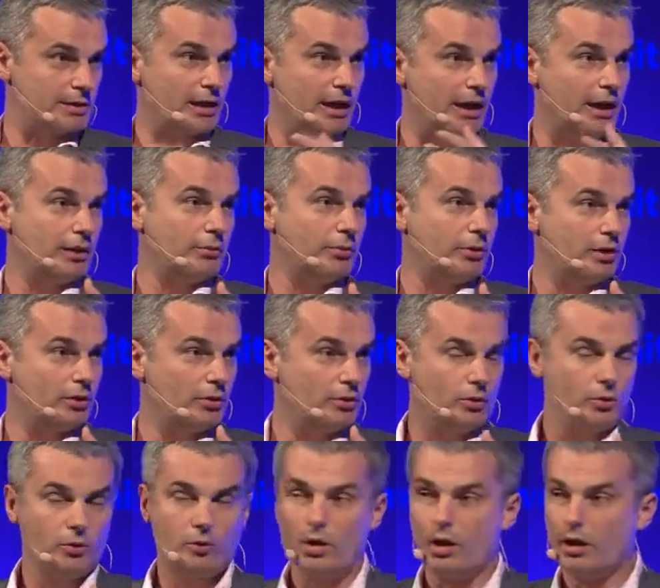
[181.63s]
and with a good
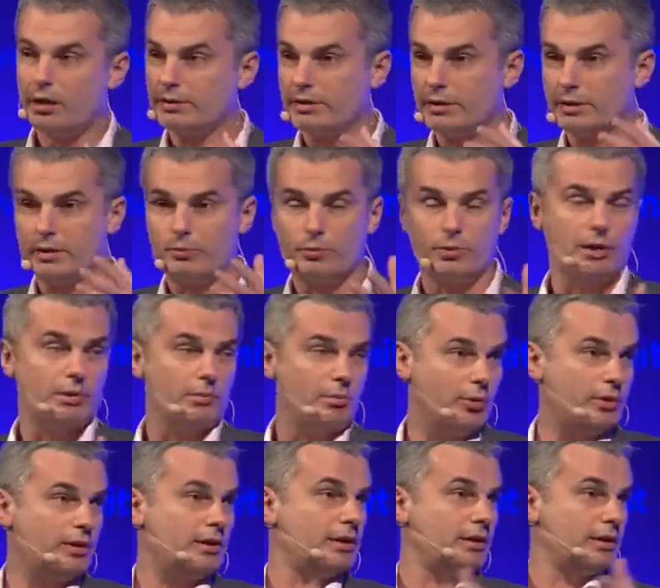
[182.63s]
quality that we can put
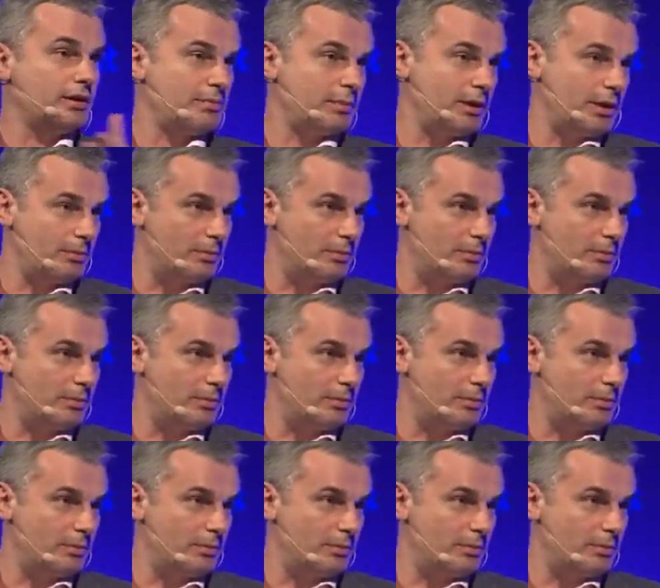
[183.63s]
in as many